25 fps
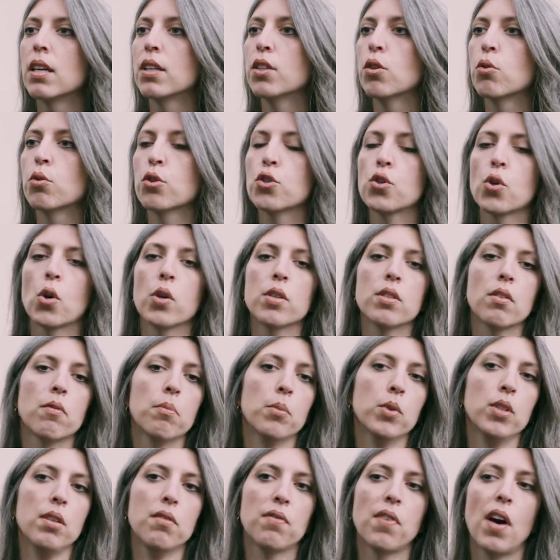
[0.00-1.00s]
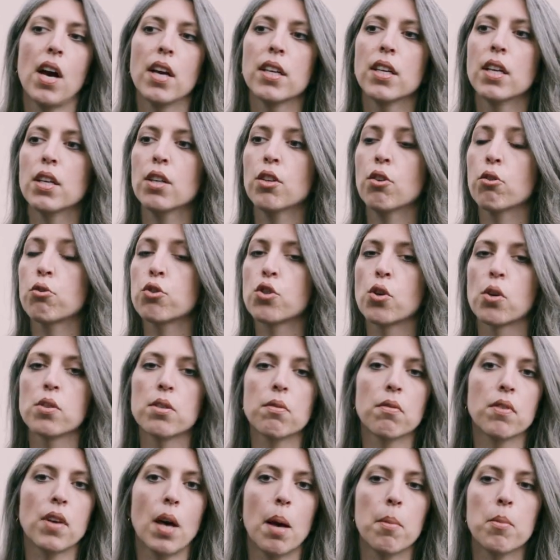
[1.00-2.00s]
your choice of modifier, your
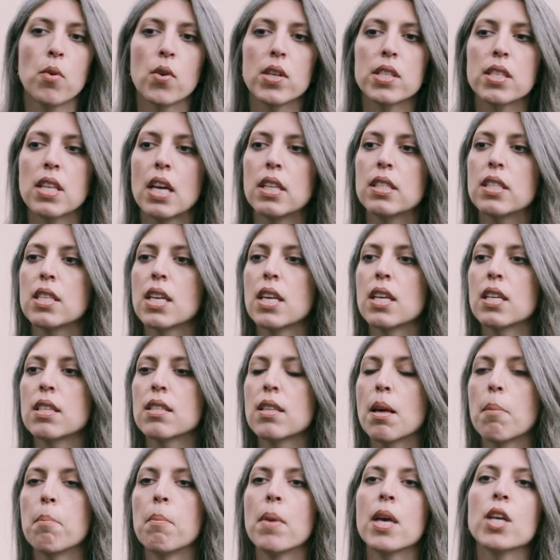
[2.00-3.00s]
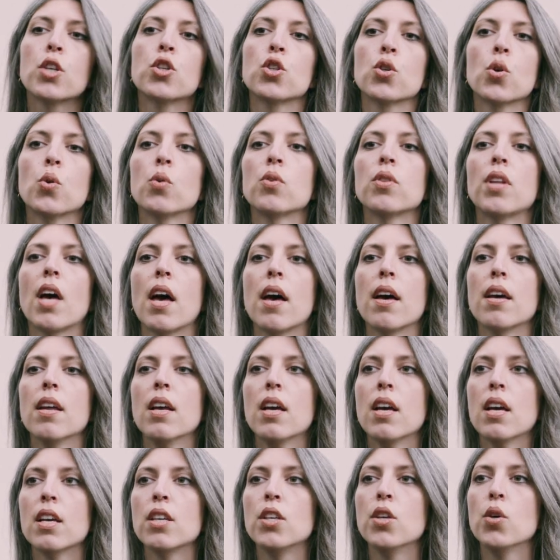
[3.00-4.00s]
choice of camera settings, and make sure that
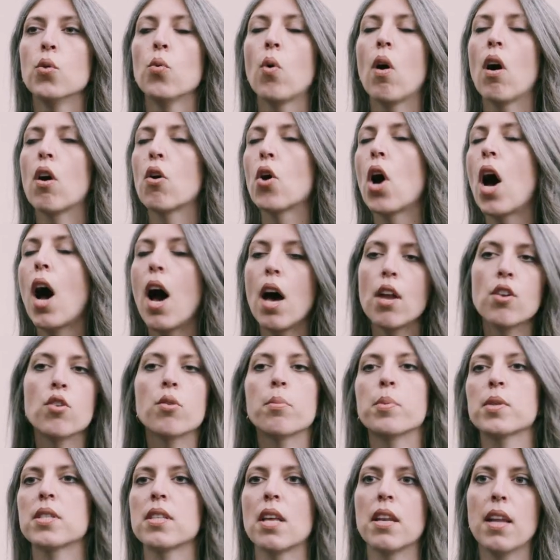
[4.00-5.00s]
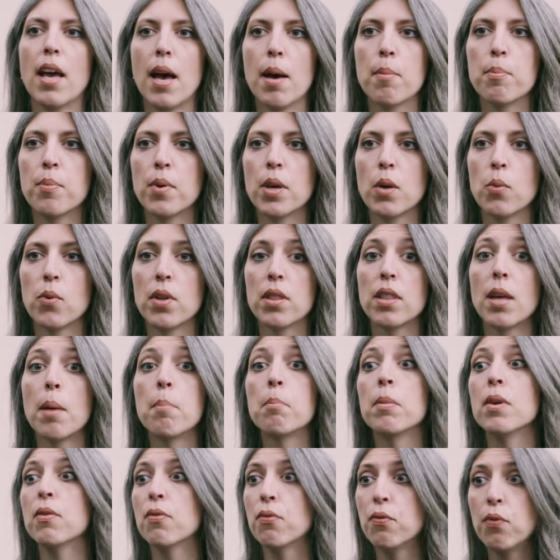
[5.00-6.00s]
you are 100% happy with
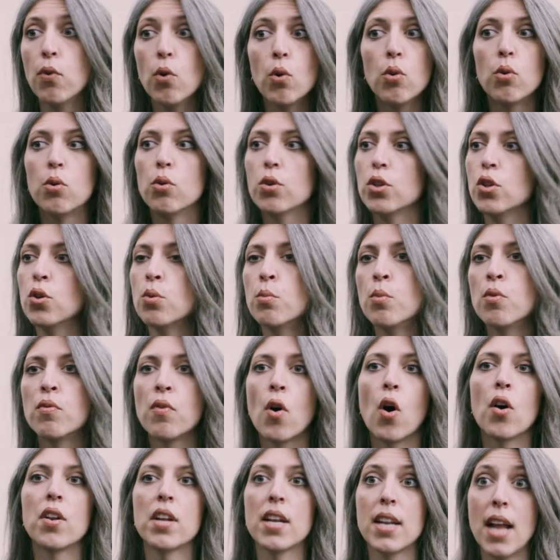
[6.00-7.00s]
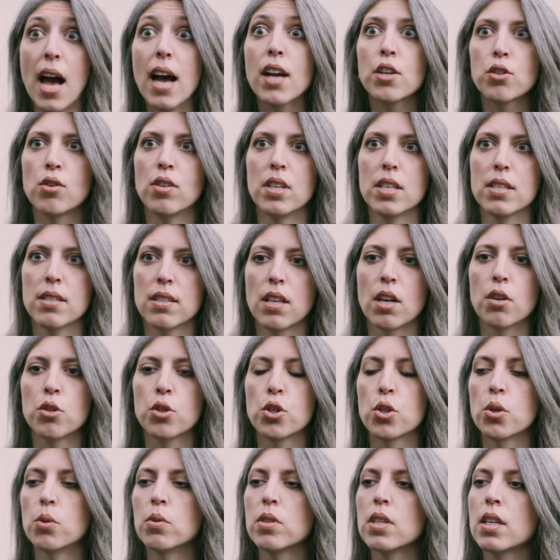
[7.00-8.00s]
them before you move on and actually start
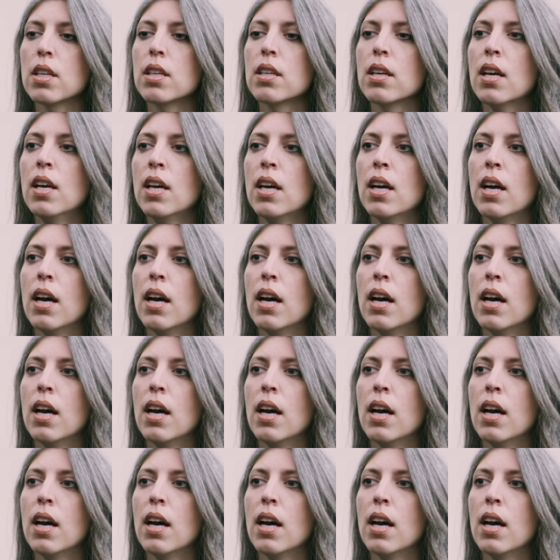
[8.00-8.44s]
shooting.